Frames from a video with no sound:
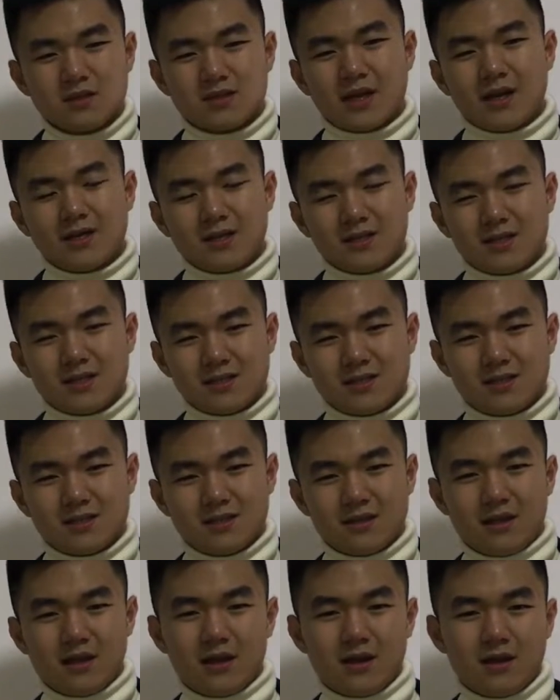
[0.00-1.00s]
scientists
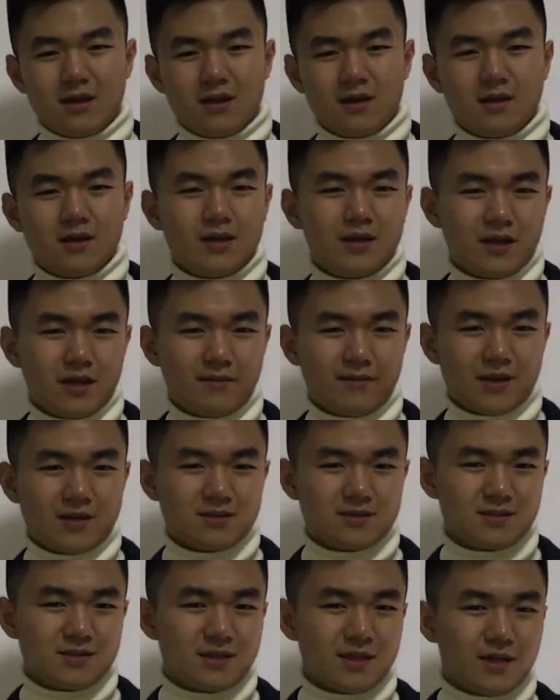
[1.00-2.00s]
learning
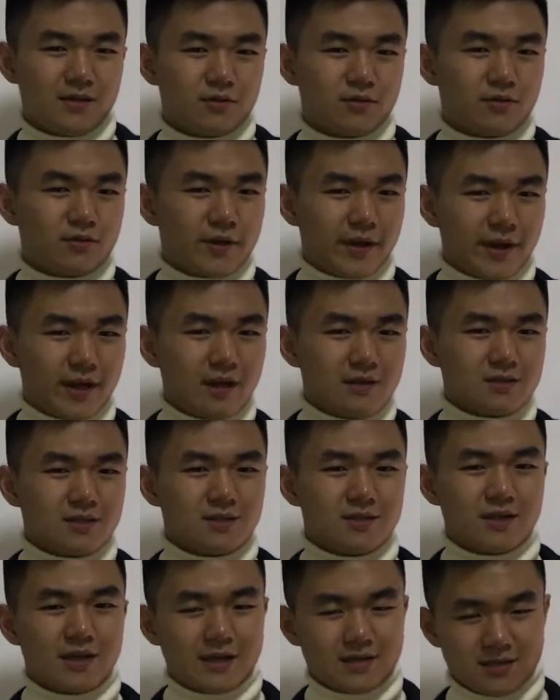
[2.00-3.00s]
about the greenhouse
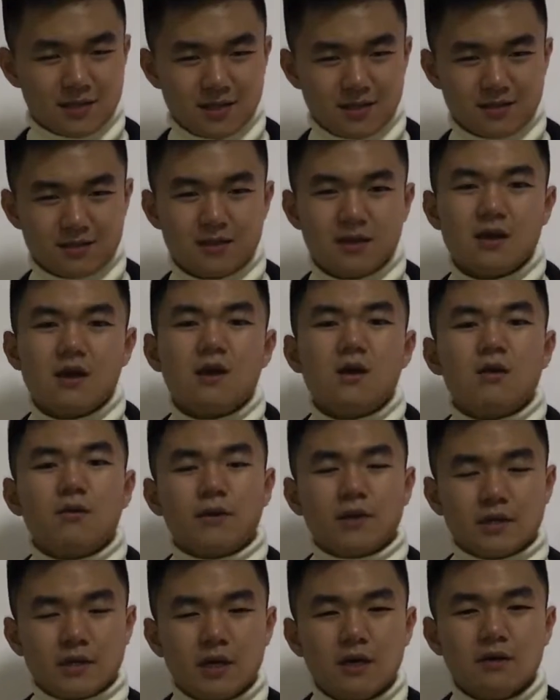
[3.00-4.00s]
gases,
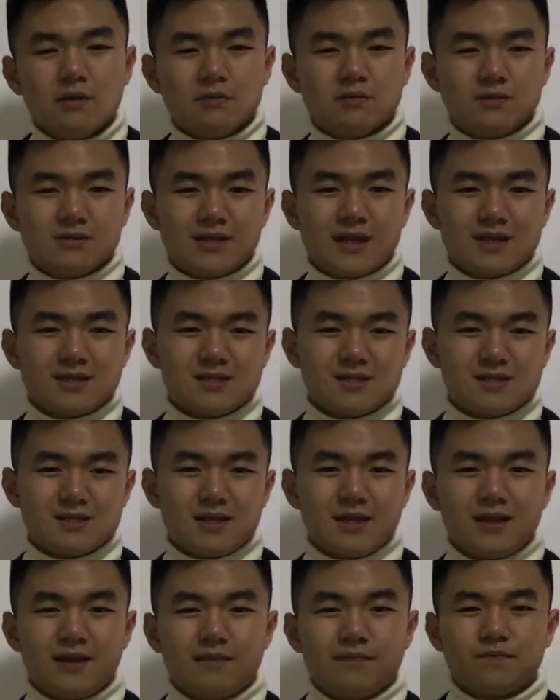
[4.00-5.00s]
we know that
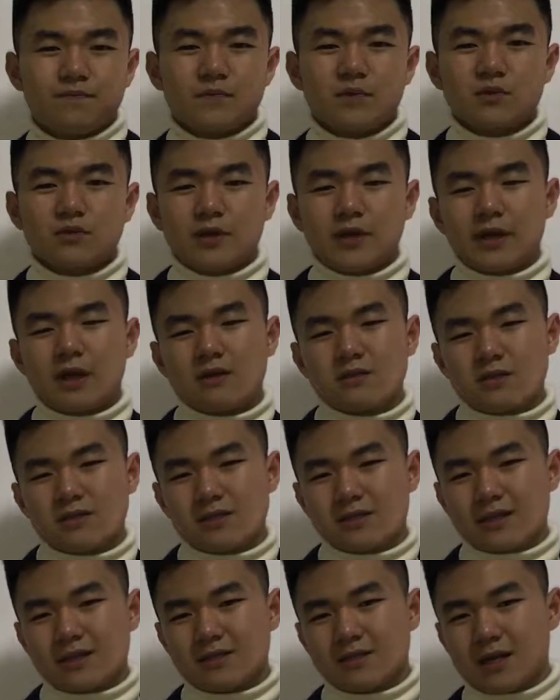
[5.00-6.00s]
the
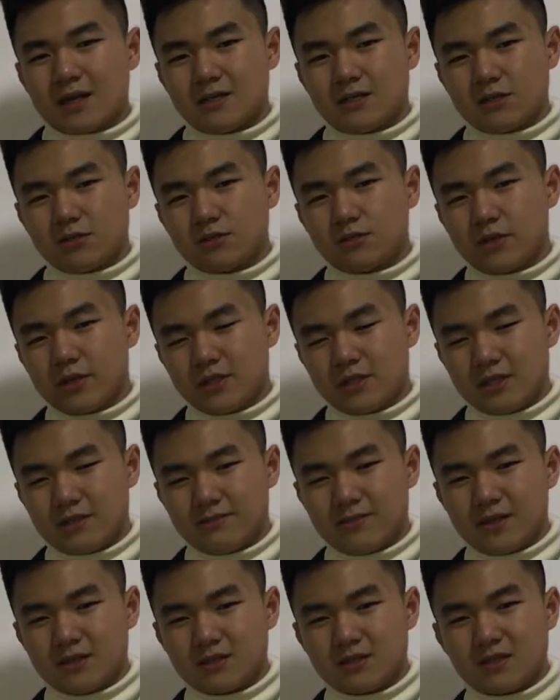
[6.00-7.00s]
greenhouse gases has increased
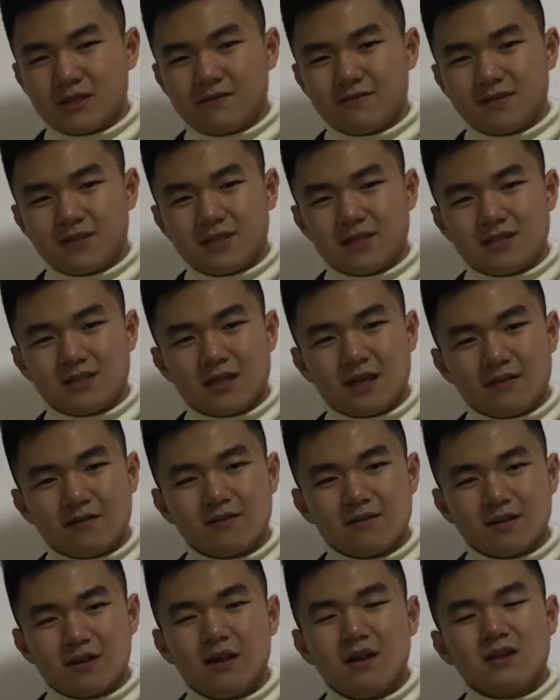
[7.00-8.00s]
about 77%.